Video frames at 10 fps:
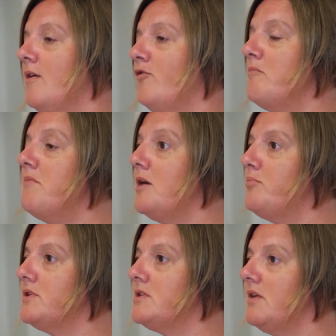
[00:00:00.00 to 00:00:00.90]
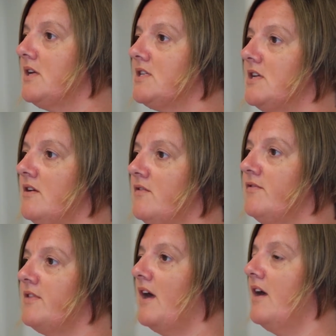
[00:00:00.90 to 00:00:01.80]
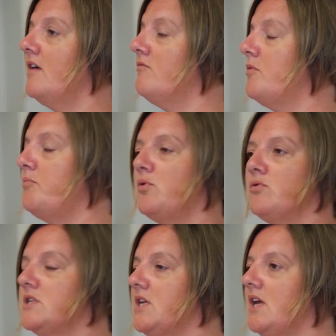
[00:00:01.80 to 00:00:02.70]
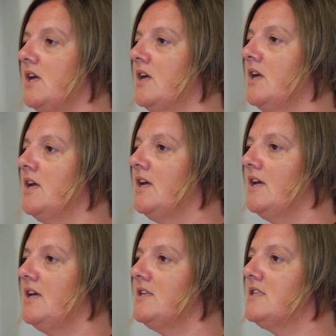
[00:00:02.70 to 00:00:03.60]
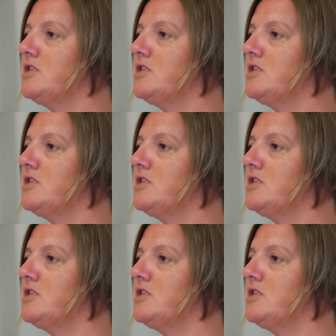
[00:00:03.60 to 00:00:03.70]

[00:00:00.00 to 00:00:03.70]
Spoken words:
From my perspective, that reporting is